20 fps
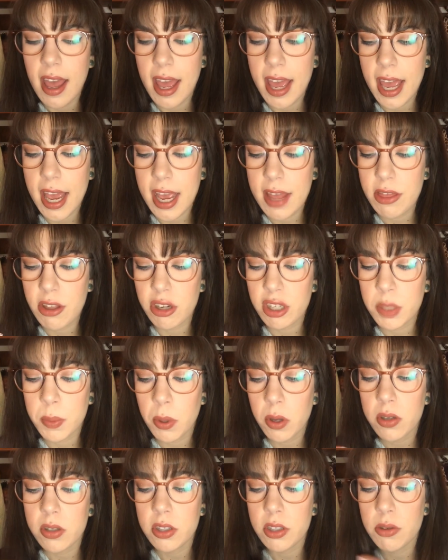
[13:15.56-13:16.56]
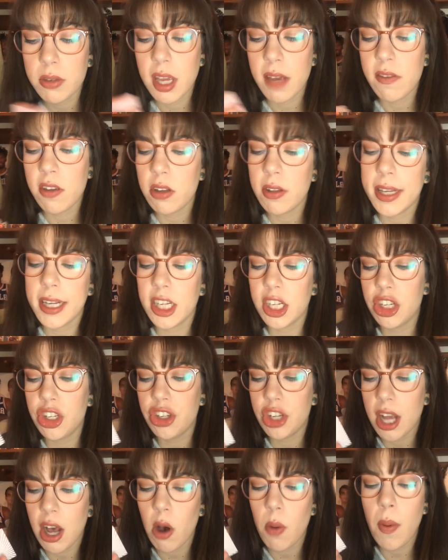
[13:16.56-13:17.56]
And they're supposed to give you like a
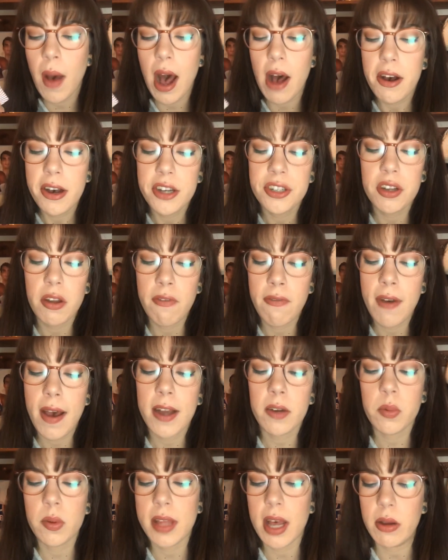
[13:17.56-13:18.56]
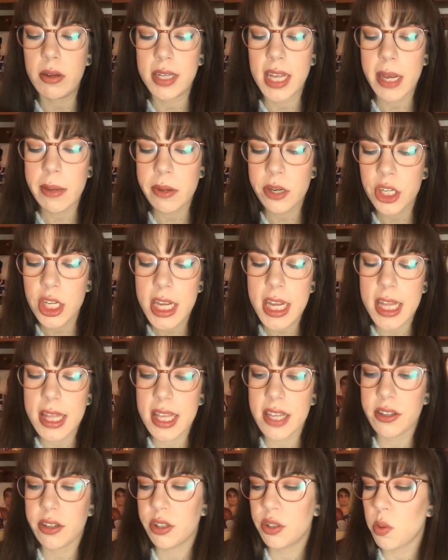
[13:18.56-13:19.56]
gel polish effect without damaging, and
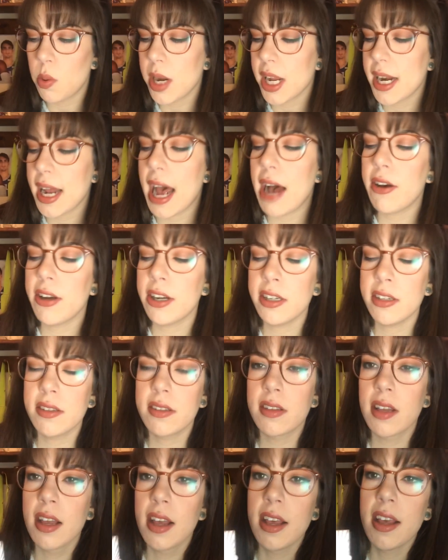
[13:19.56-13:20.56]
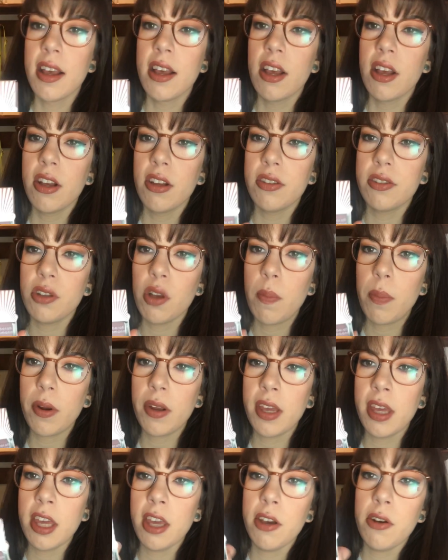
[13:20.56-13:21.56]
these are $20. Super
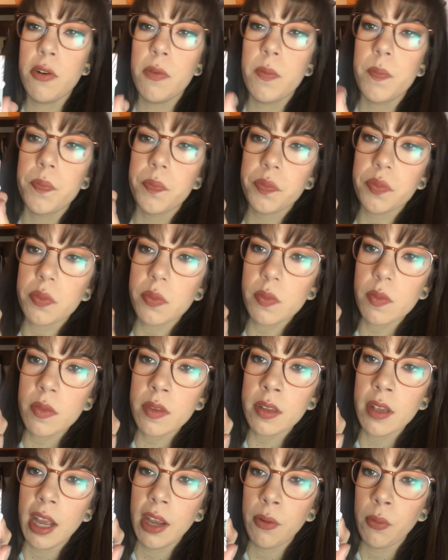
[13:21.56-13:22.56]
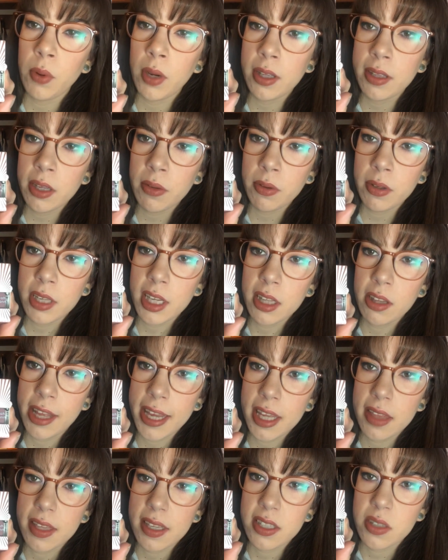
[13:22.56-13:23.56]
cute. I really, really
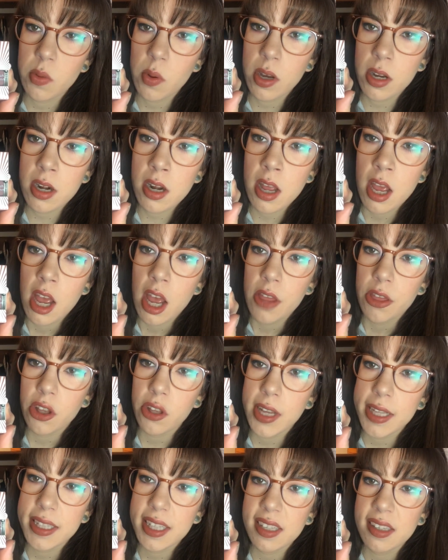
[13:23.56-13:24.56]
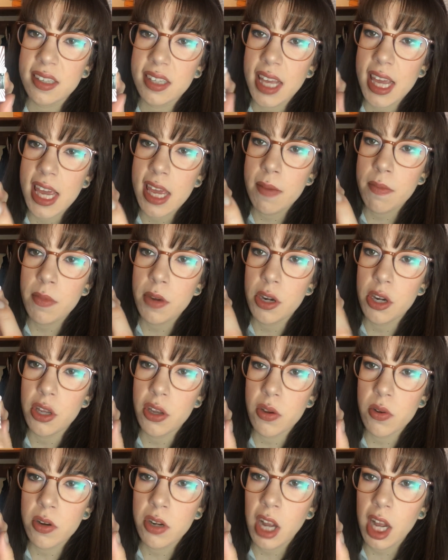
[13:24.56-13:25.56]
like this one. They're like the same
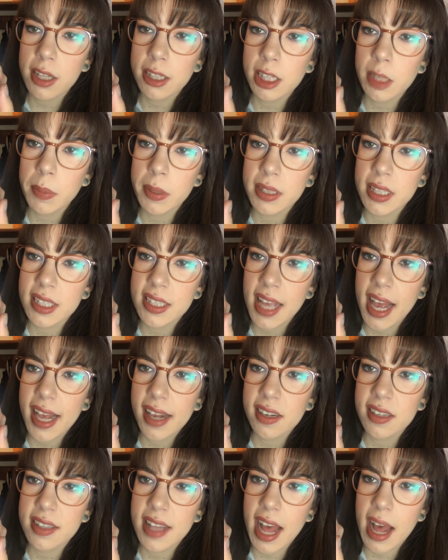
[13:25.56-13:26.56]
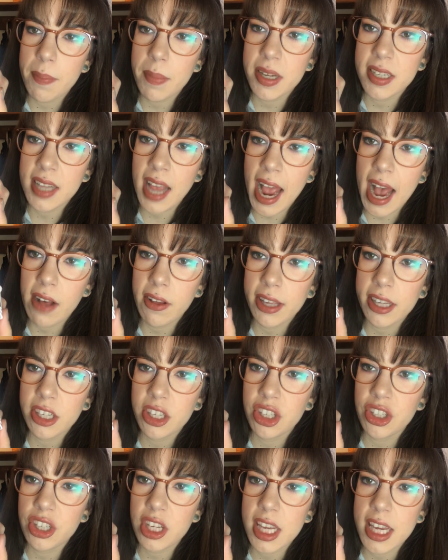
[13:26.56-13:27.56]
nude color, but this has that metallic
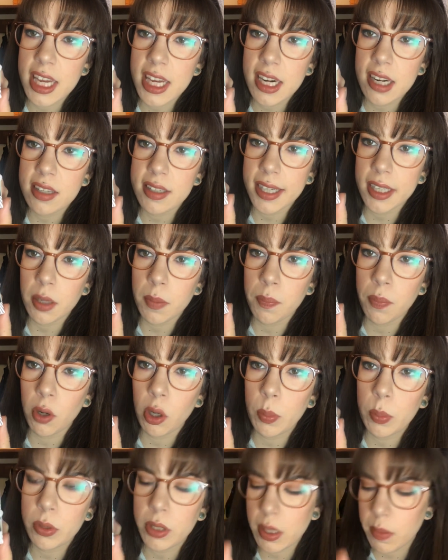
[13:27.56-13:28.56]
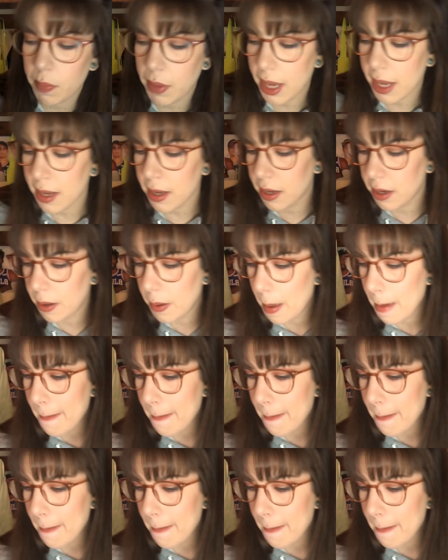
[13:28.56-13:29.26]
sheen. It's like a purpley pink.